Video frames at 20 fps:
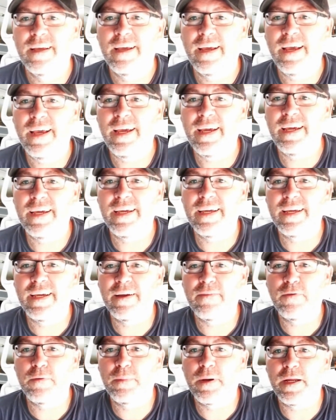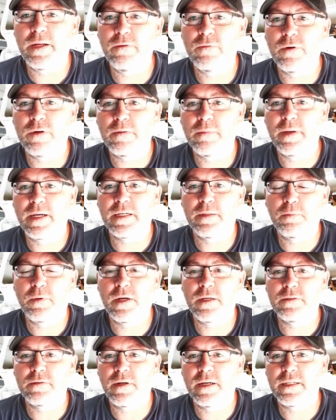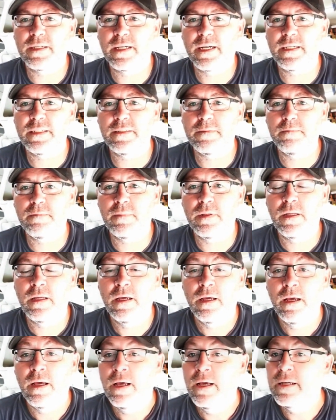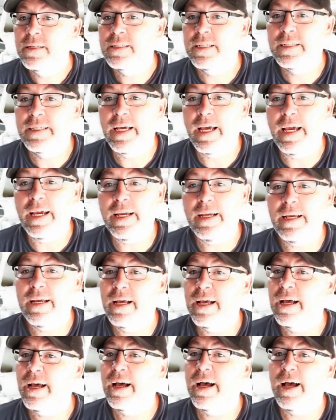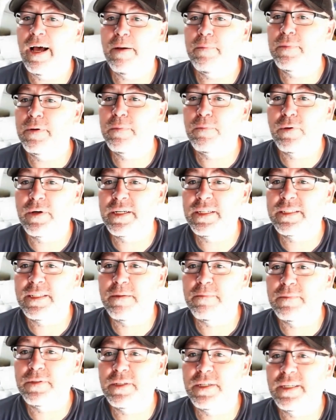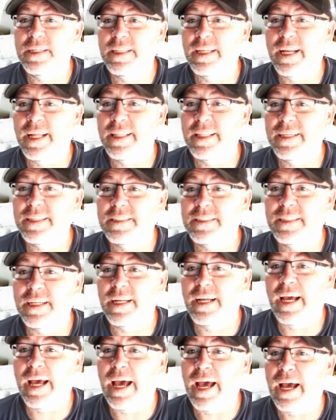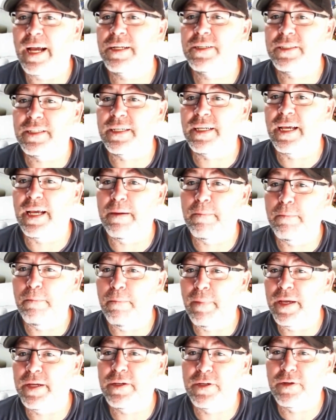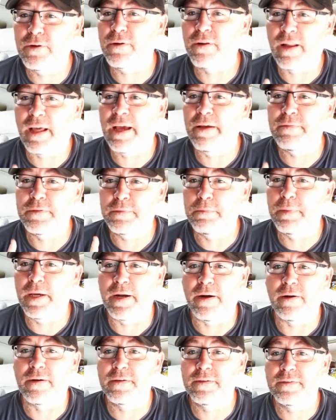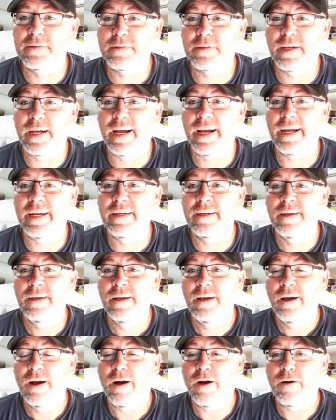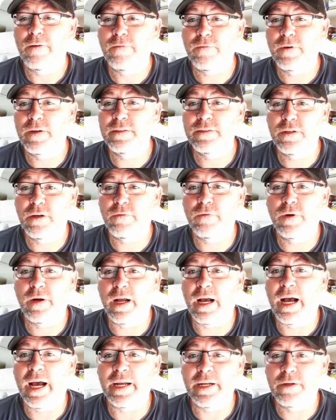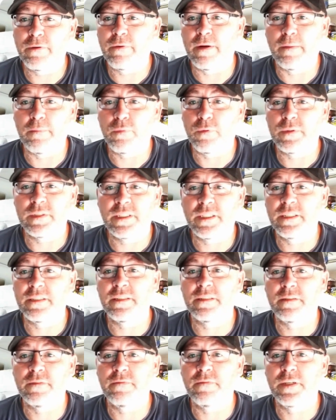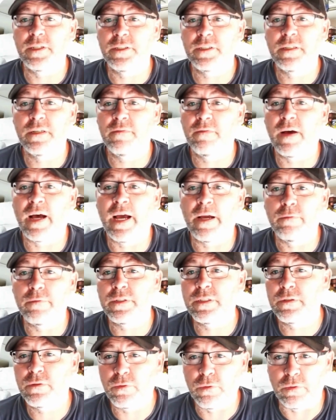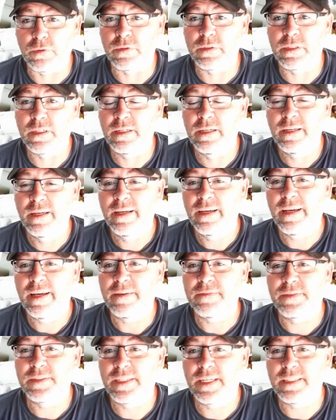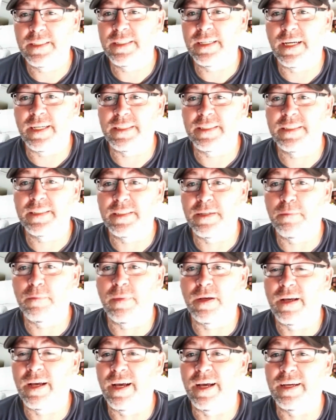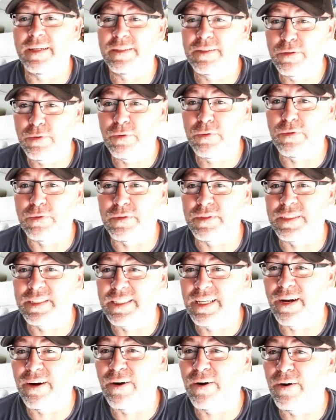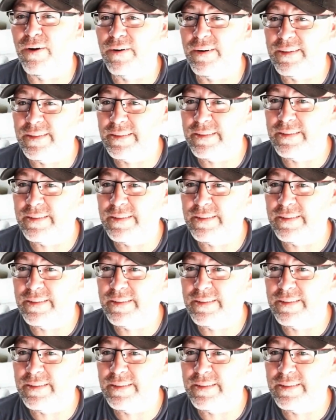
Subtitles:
Hey everybody, welcome back to Brown's Rod and Custom. Today I'm going to bring something to you that I think is going to actually make your lives better. Okay, our friends over at iCrimp, which is a division of IWC Tools, have sent us some tools that are